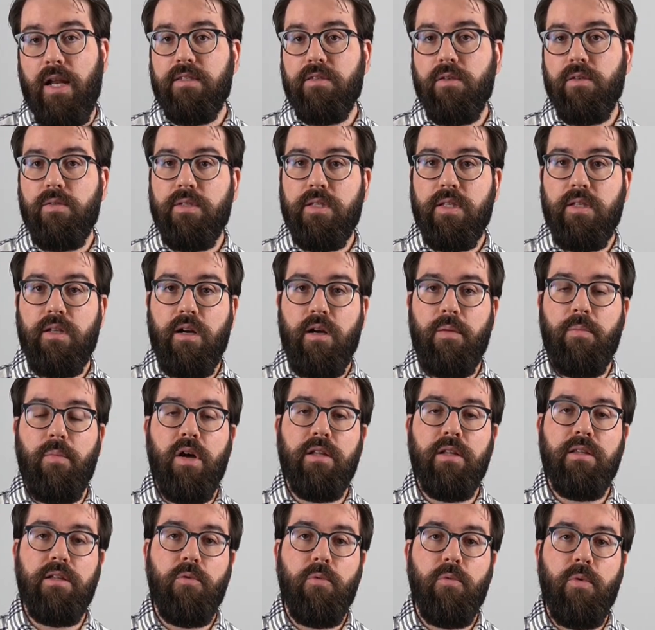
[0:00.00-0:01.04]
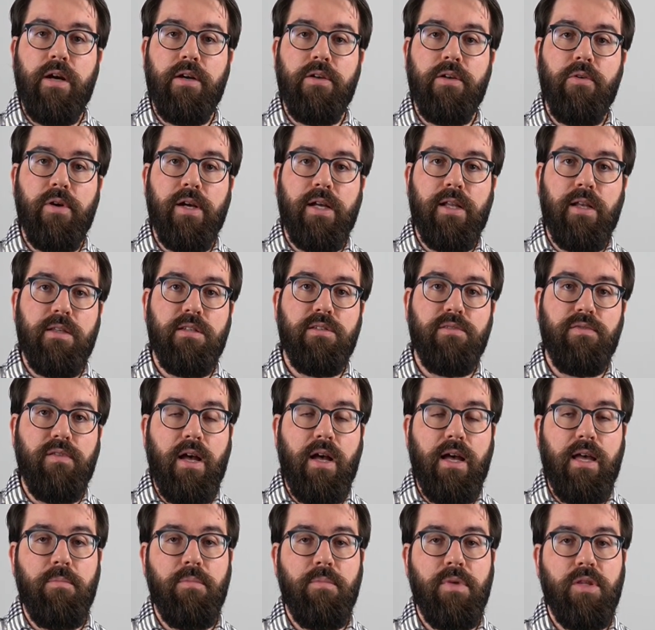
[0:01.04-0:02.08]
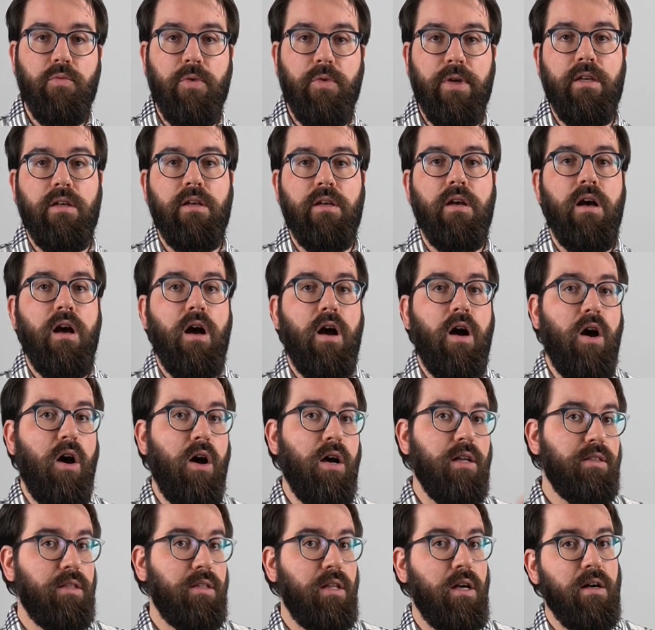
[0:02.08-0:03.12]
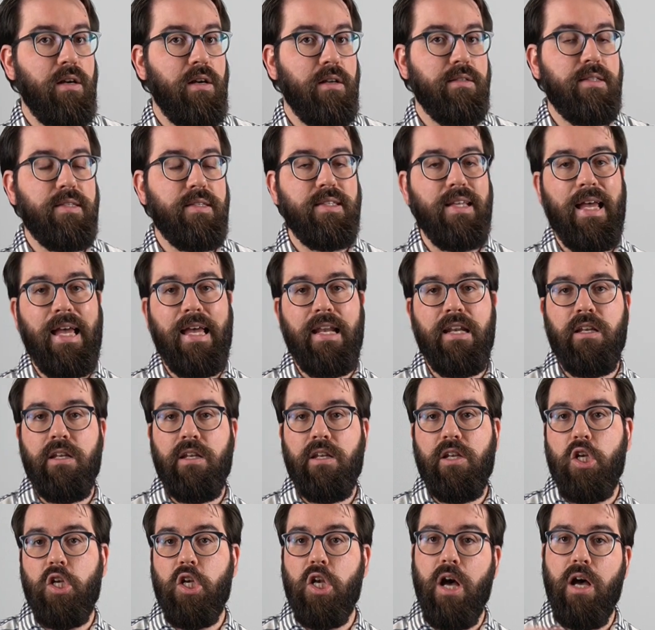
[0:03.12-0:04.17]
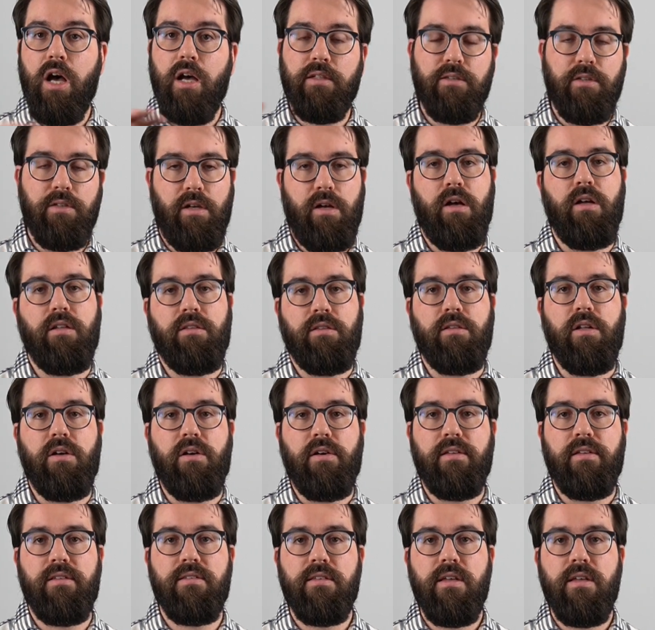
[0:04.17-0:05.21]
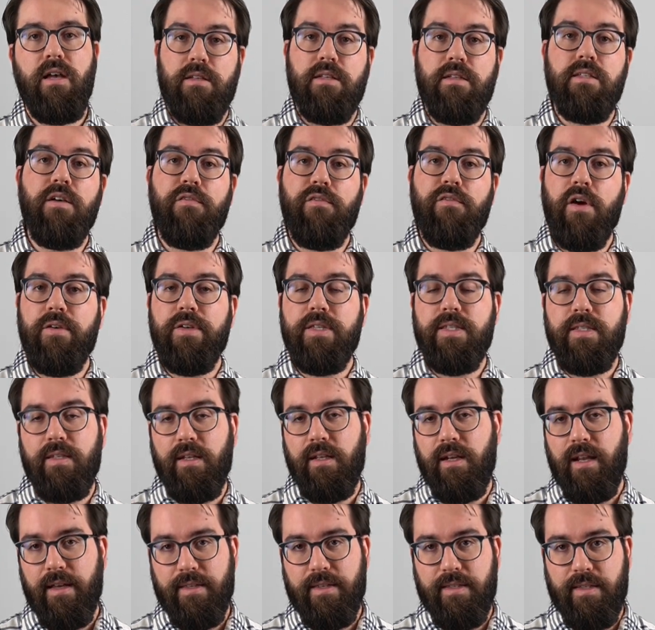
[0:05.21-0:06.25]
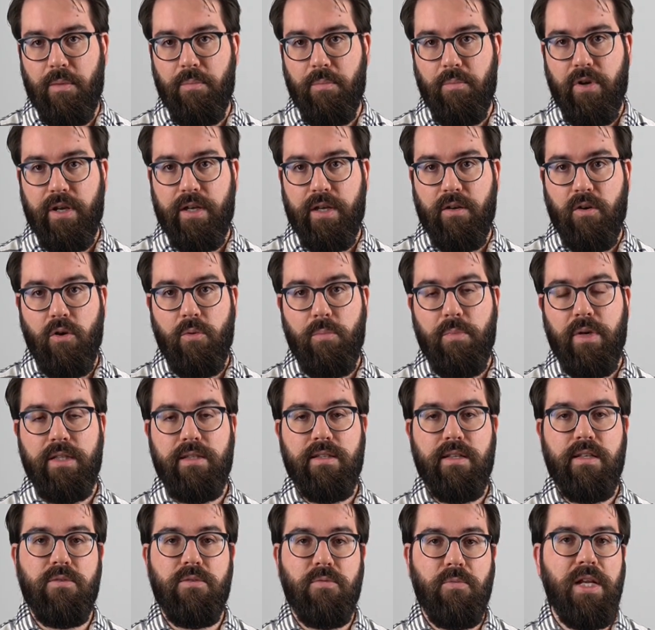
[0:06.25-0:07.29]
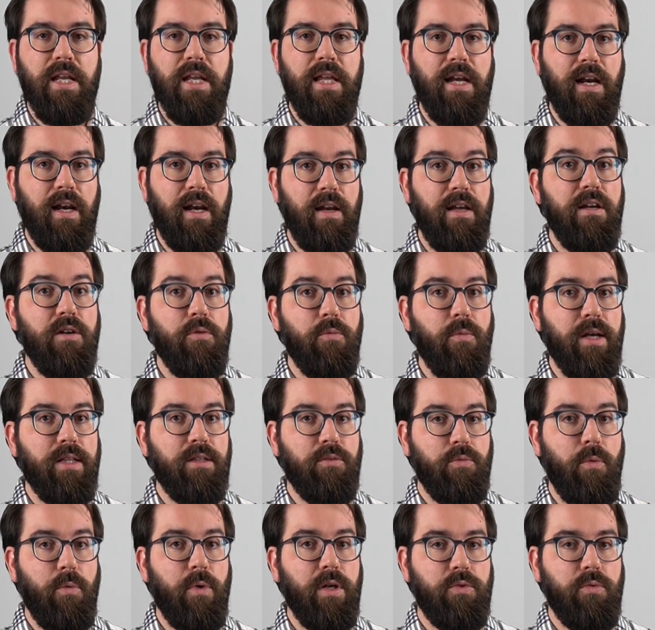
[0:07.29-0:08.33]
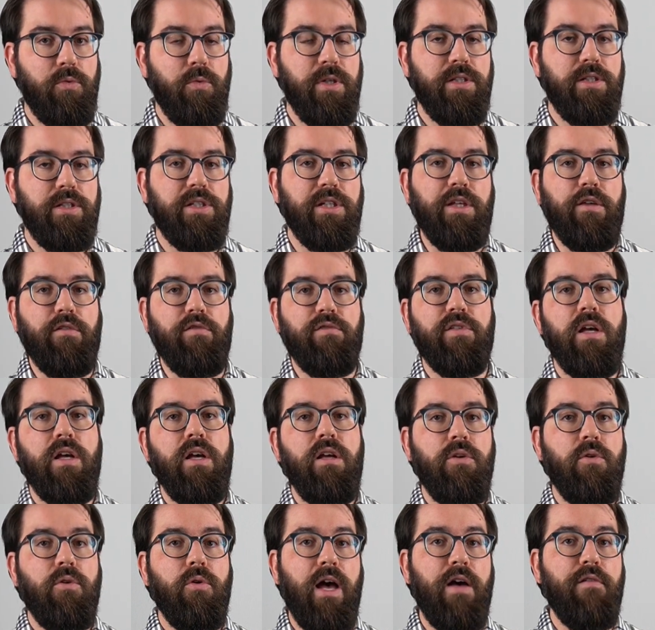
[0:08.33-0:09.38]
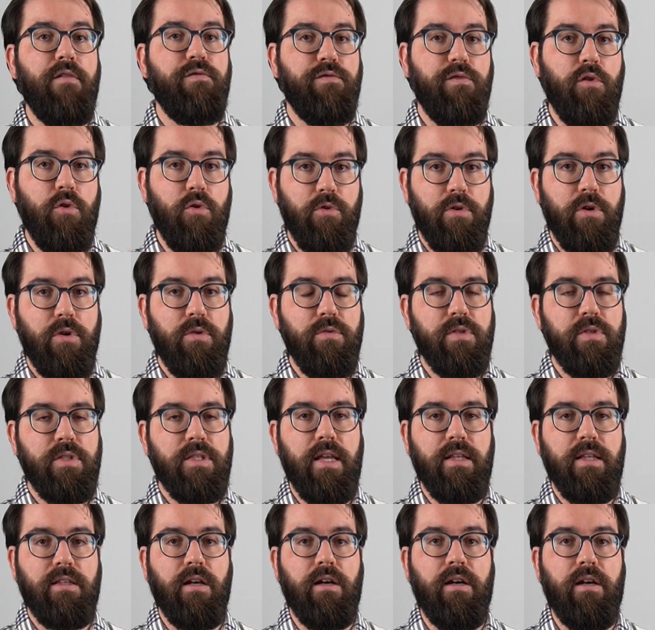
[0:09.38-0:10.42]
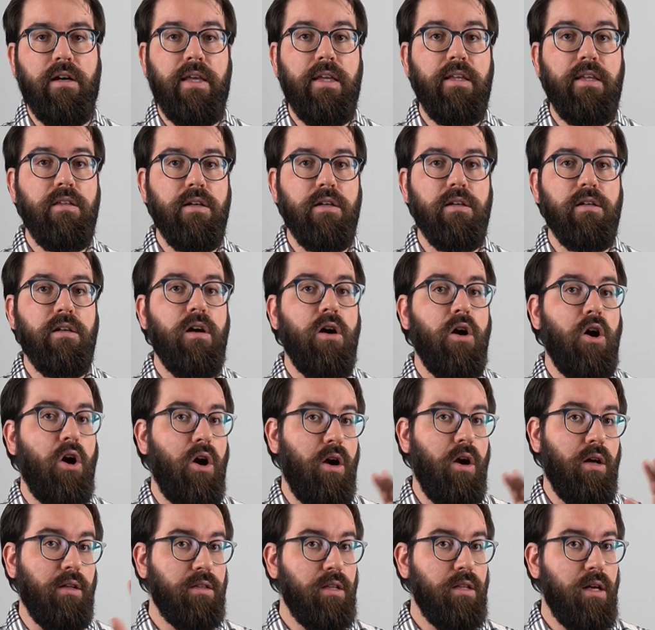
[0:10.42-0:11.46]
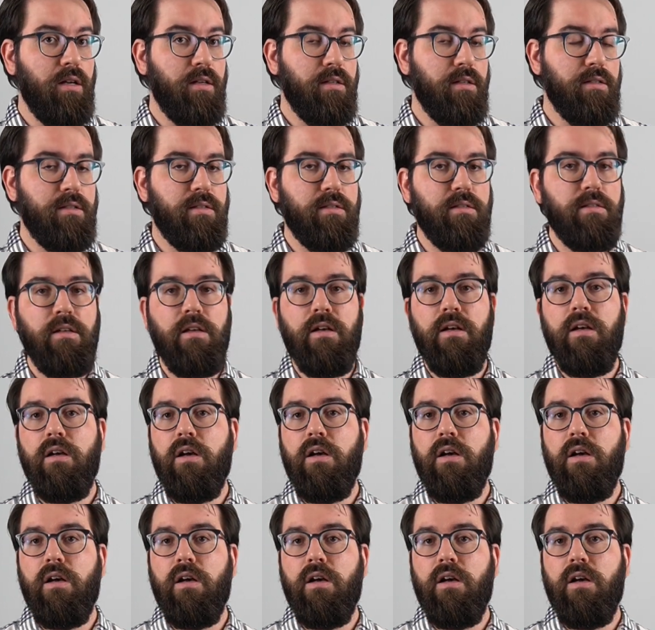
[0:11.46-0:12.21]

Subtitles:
let's consider a model where you are classifying between hot dogs and not hot dogs. This is a very silly example, I know, but it's really clear what we want to achieve. You have photos that are either hot dogs